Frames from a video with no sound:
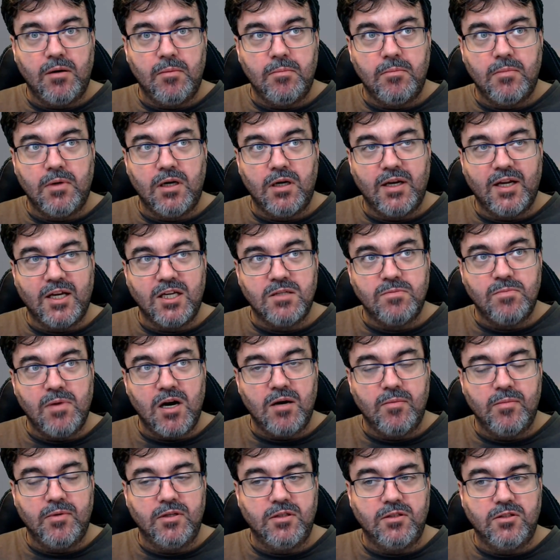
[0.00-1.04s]
an
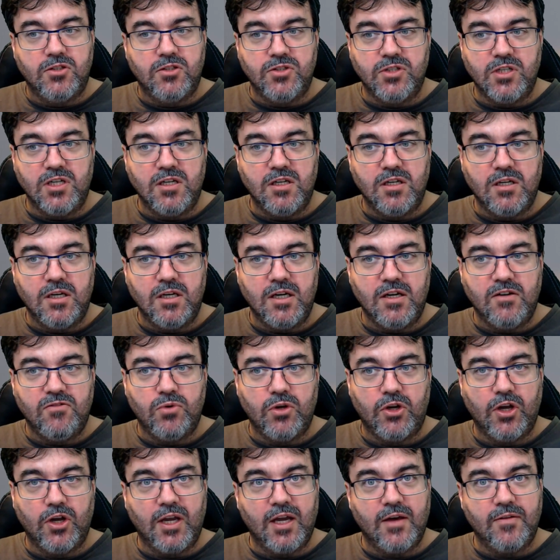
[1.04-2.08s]
experiment to see if we
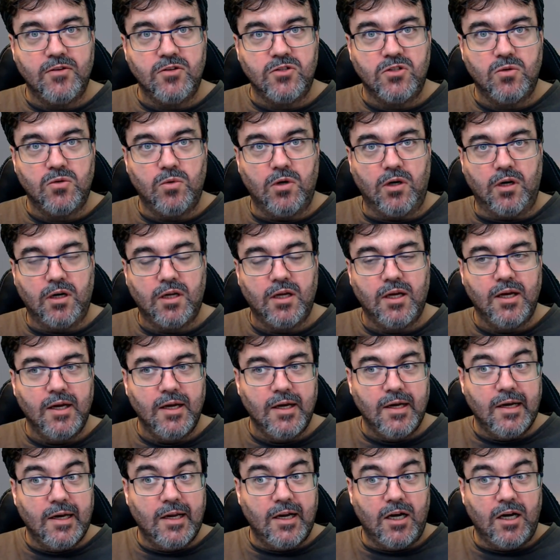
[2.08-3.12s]
could get this to work.
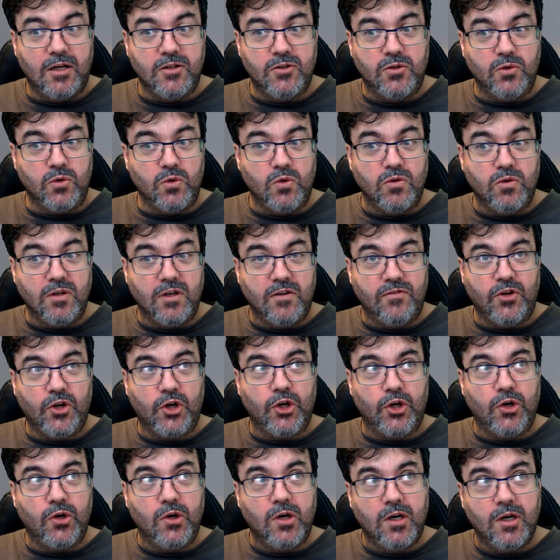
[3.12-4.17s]
Now I don't know if you
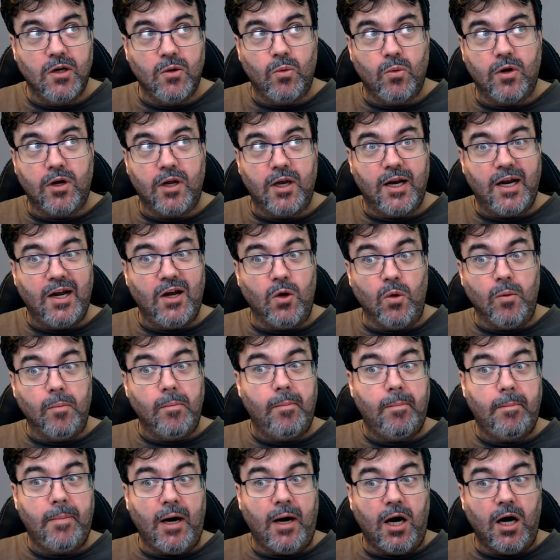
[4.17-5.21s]
can work it out,
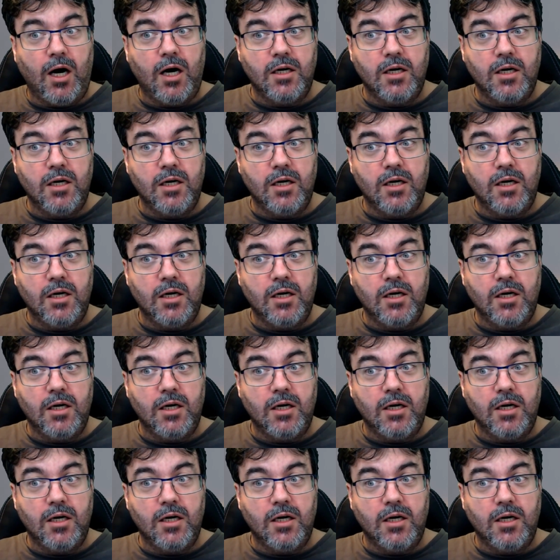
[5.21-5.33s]
but